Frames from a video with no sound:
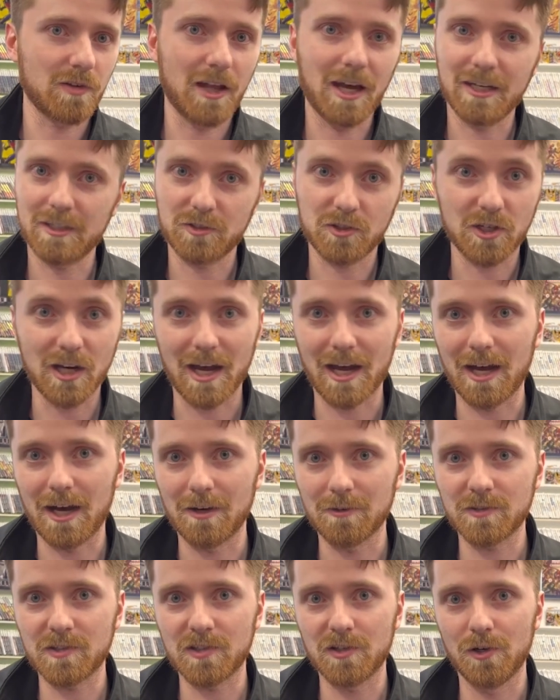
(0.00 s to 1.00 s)
like
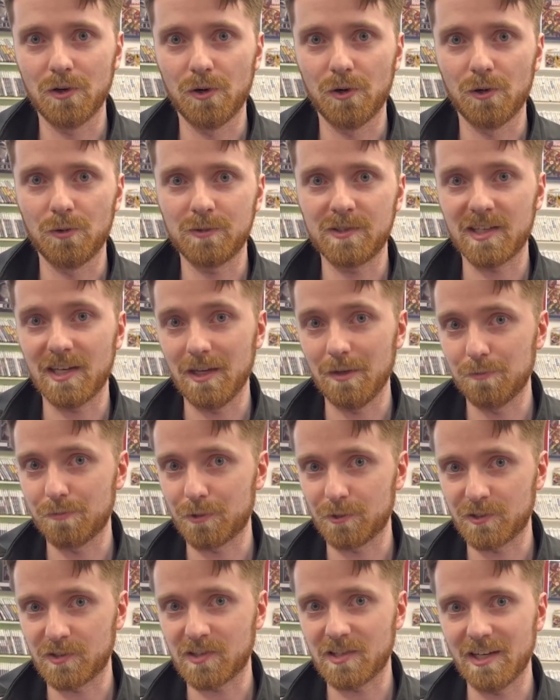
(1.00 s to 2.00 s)
shout out to Team
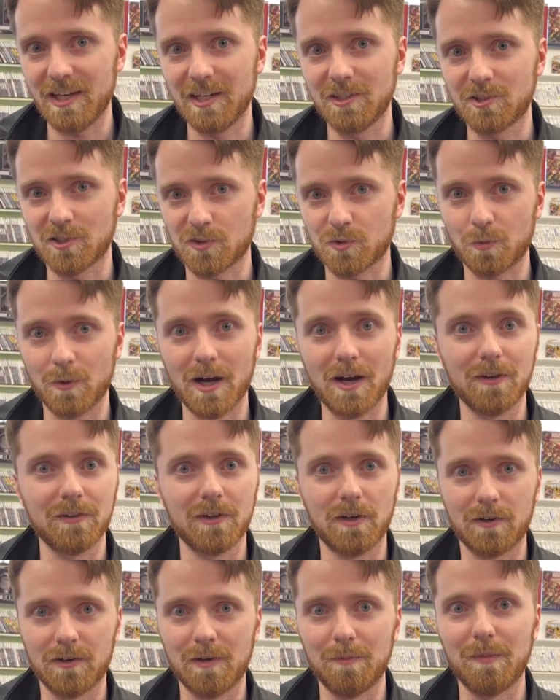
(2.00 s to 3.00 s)
Prestige as well.
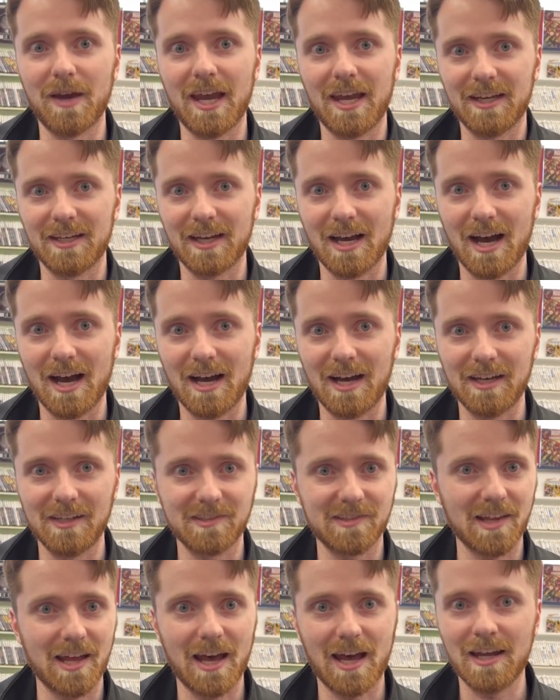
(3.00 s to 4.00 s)
They're the main
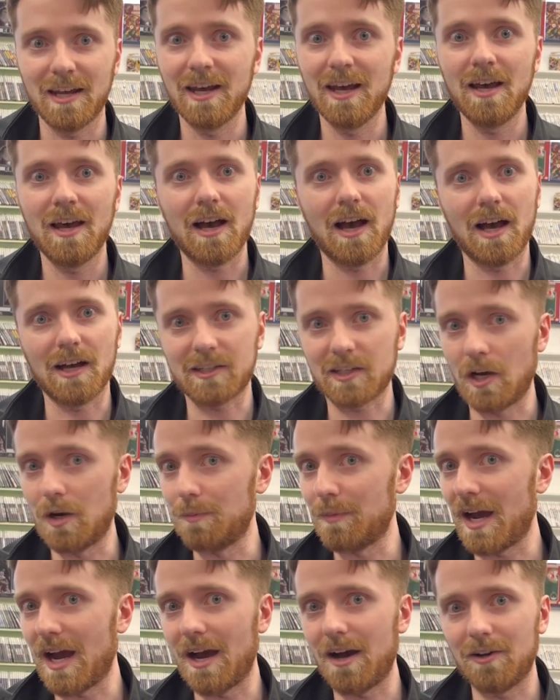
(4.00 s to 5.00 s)
guys that I
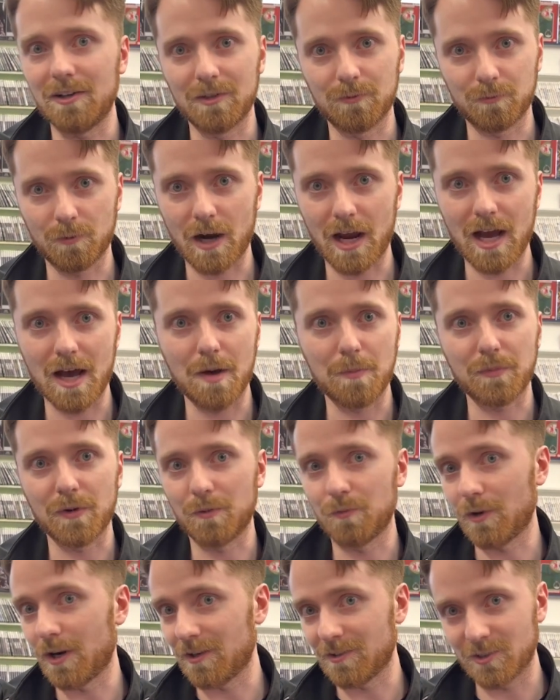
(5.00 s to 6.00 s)
come out and rep
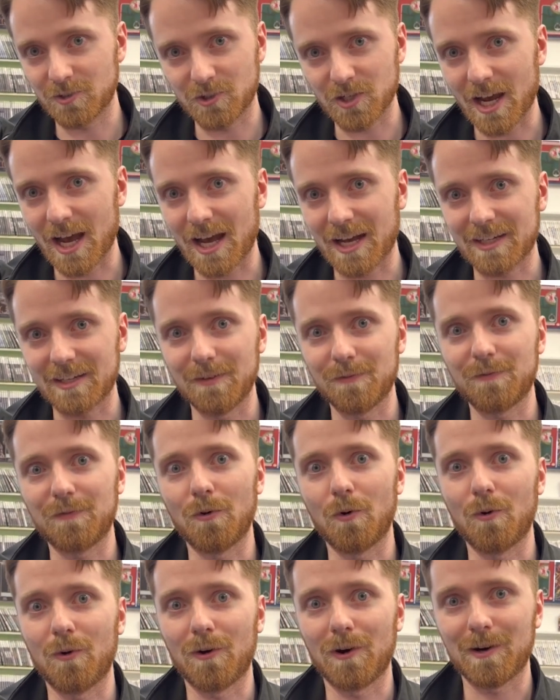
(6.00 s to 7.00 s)
and wear the jacket
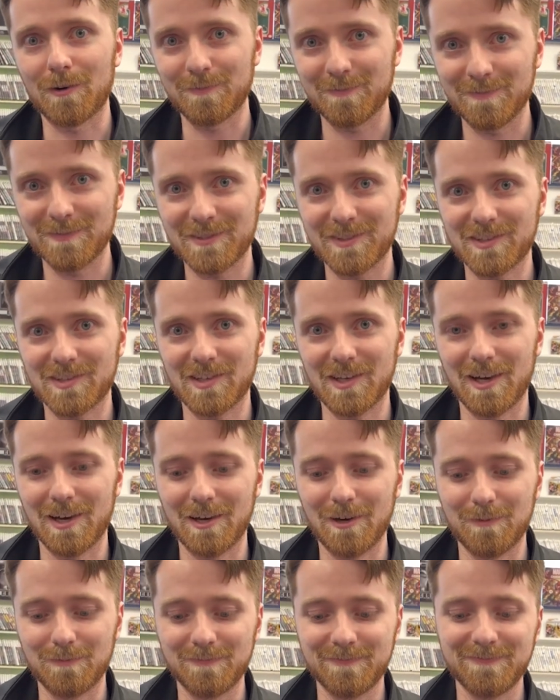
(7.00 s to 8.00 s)
for.
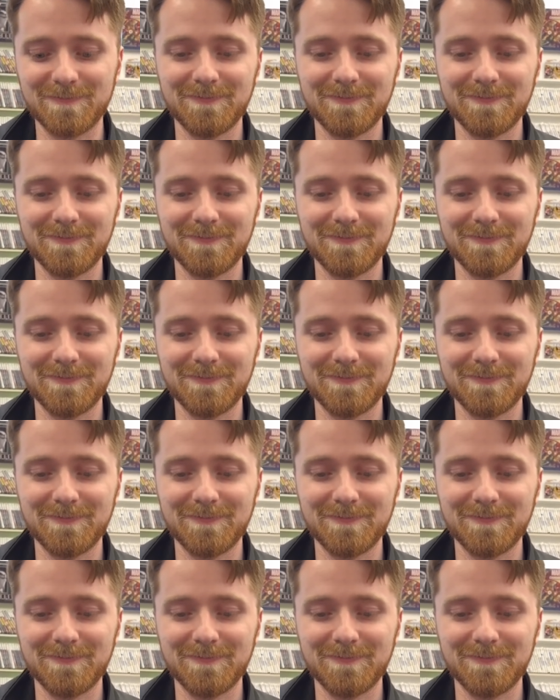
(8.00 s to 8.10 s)
So